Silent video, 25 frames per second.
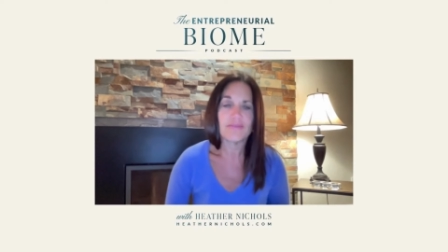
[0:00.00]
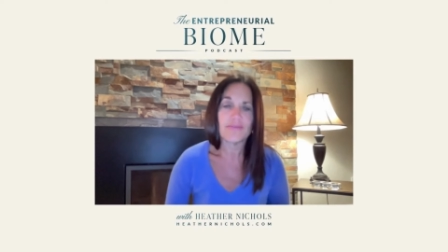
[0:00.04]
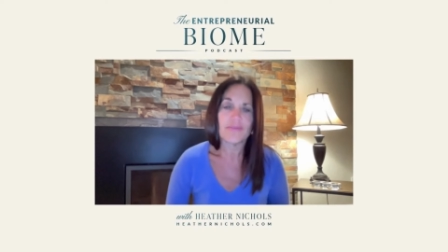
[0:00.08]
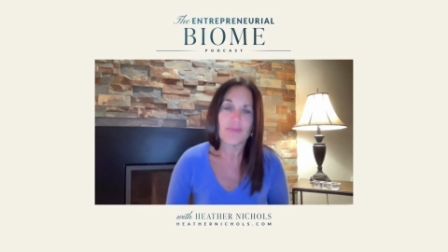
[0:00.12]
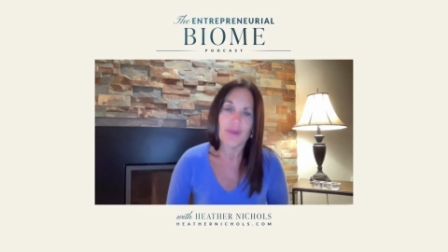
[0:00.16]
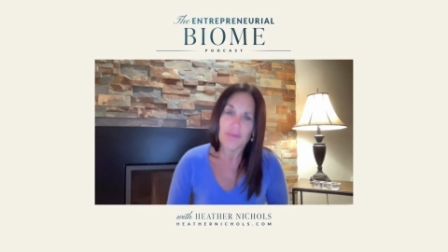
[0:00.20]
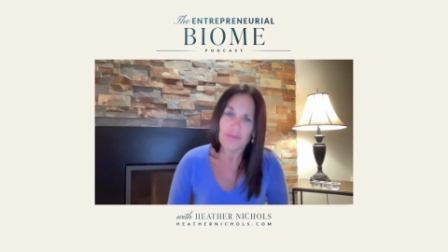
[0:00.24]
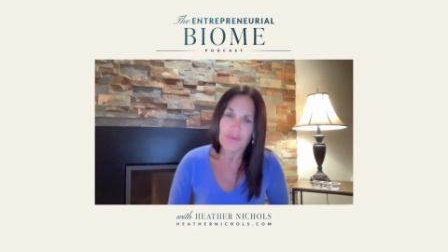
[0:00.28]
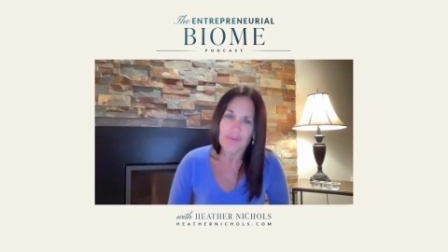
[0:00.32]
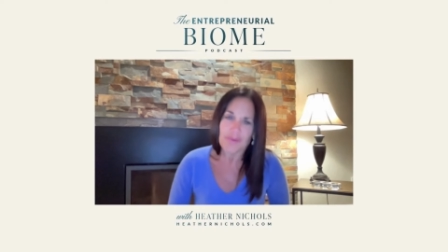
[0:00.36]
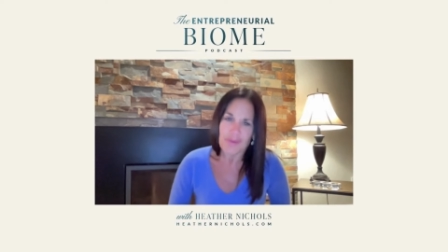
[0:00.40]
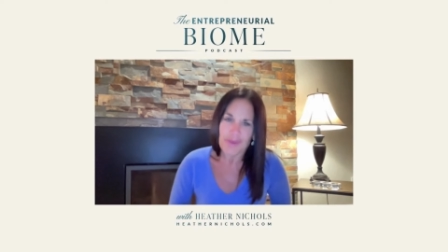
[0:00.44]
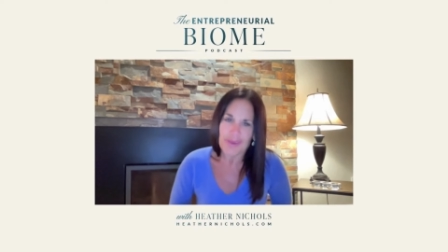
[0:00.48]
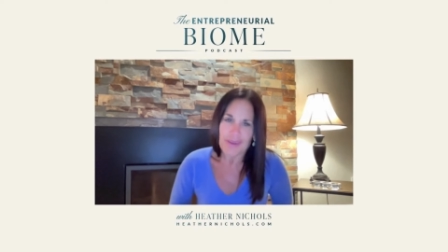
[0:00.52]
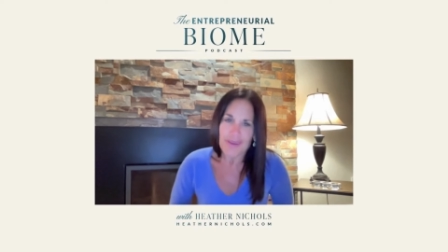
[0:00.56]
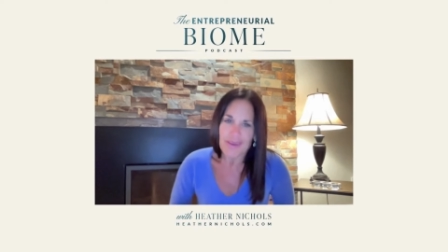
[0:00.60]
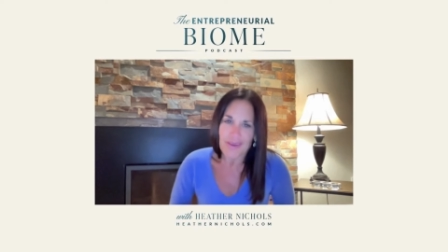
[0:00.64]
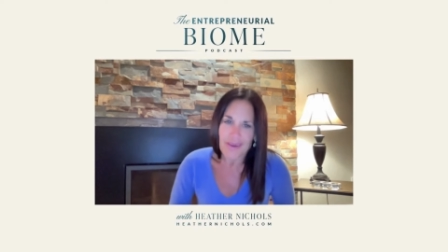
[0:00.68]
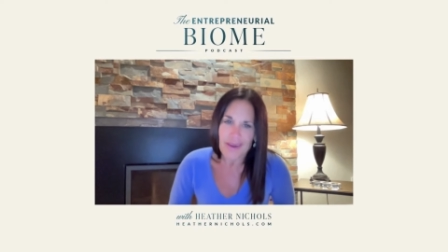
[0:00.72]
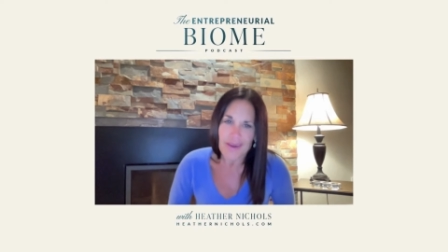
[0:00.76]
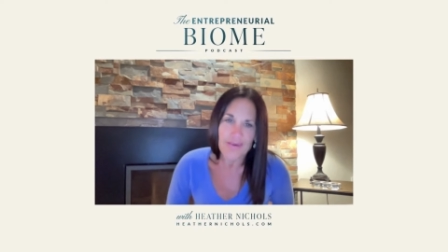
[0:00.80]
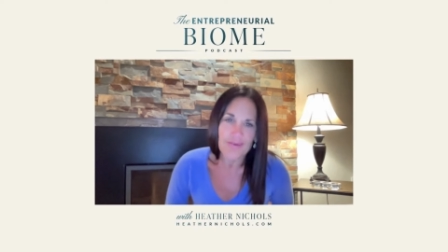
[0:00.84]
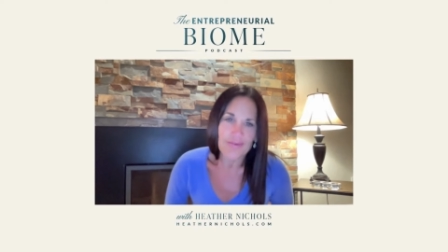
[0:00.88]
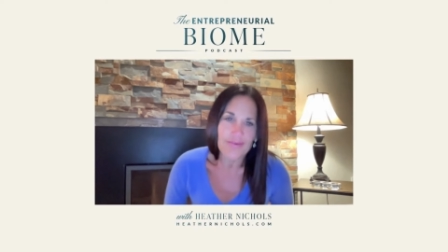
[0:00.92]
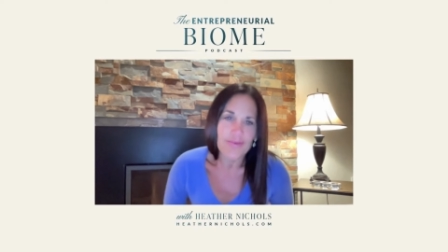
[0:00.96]

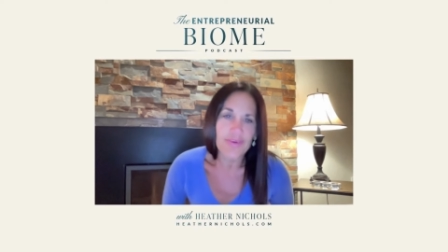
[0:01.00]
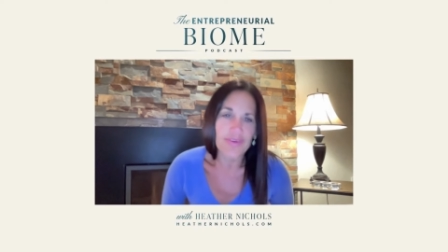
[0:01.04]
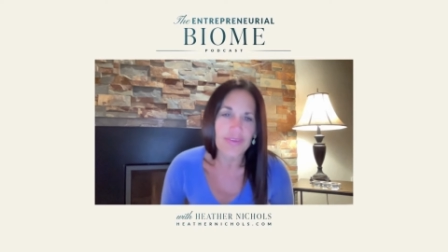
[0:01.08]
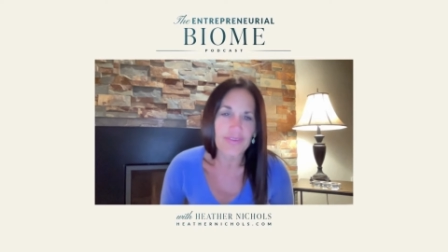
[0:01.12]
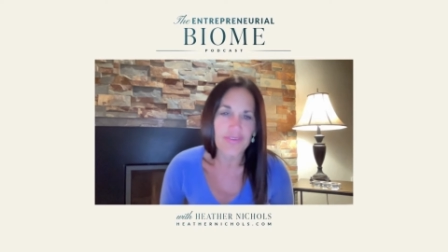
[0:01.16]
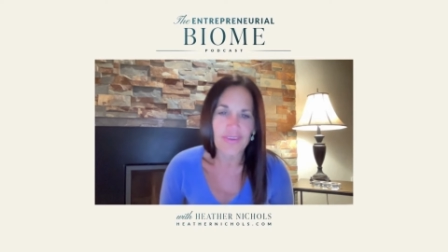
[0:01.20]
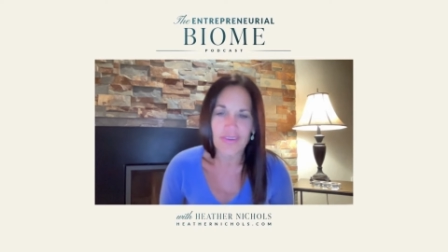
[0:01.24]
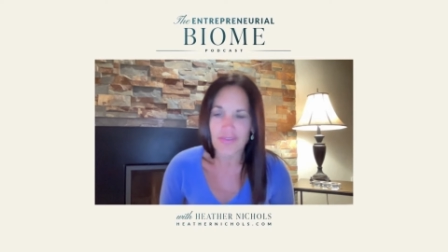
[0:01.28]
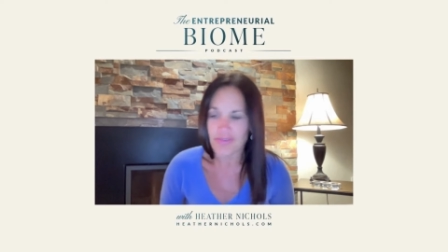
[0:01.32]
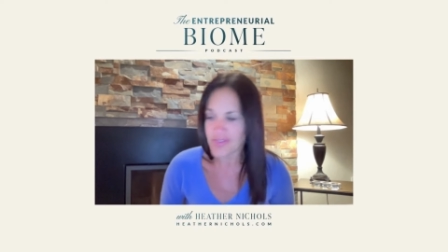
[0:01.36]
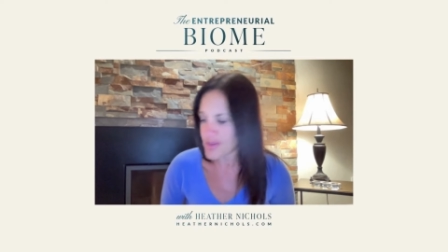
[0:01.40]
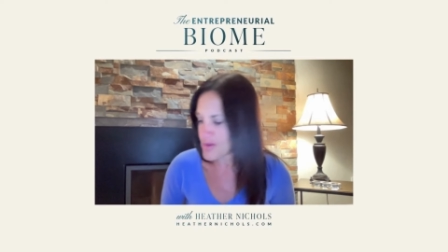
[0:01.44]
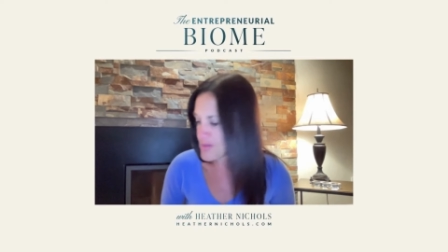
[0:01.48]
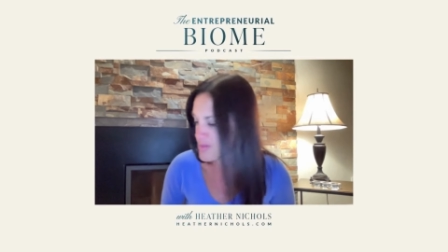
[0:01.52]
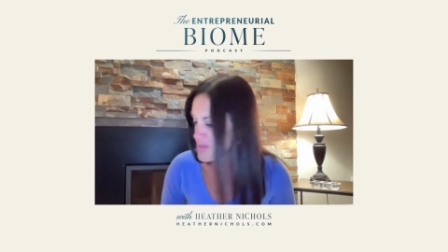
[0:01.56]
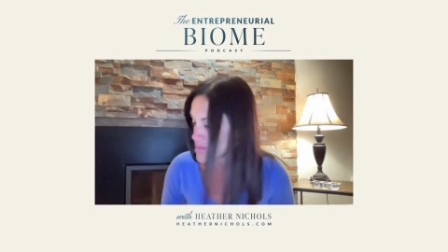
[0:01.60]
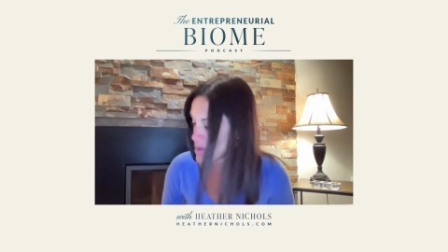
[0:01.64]
probably, well, definitely